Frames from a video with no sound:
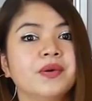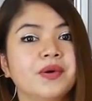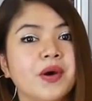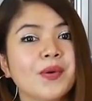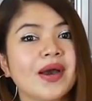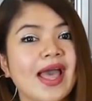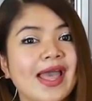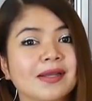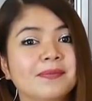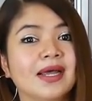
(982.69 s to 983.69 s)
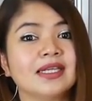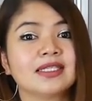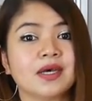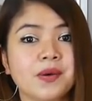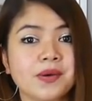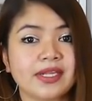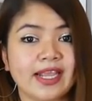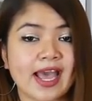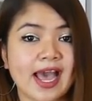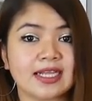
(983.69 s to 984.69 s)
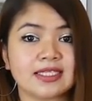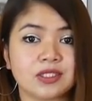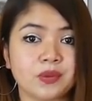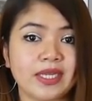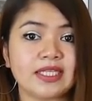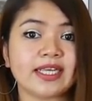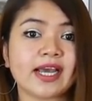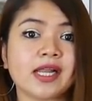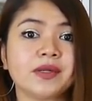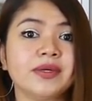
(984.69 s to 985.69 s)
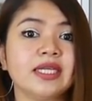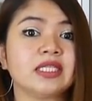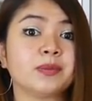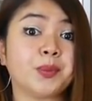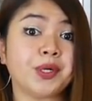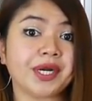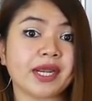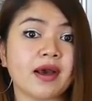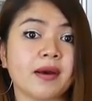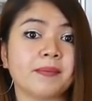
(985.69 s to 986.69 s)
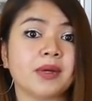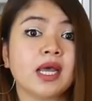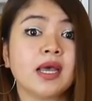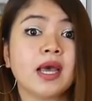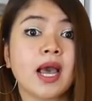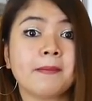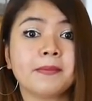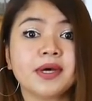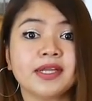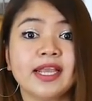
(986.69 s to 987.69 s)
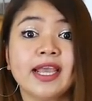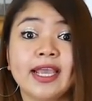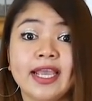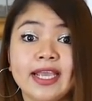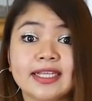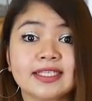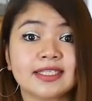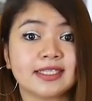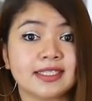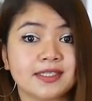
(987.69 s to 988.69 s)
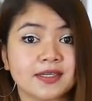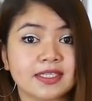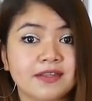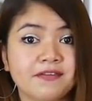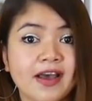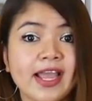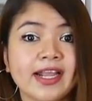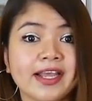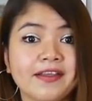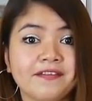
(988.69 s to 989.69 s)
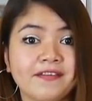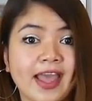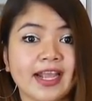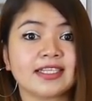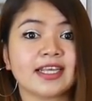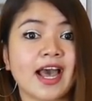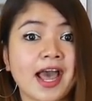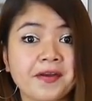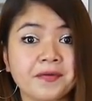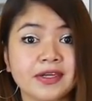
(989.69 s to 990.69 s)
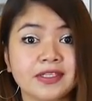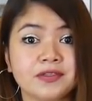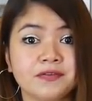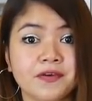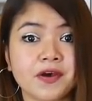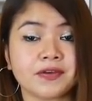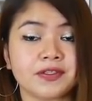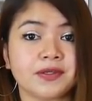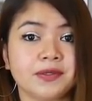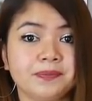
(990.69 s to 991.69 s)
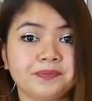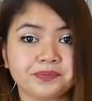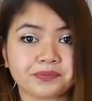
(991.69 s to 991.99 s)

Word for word: Raw eggplant only has twenty calories per cup, but it's the detoxifying effect I want to focus on.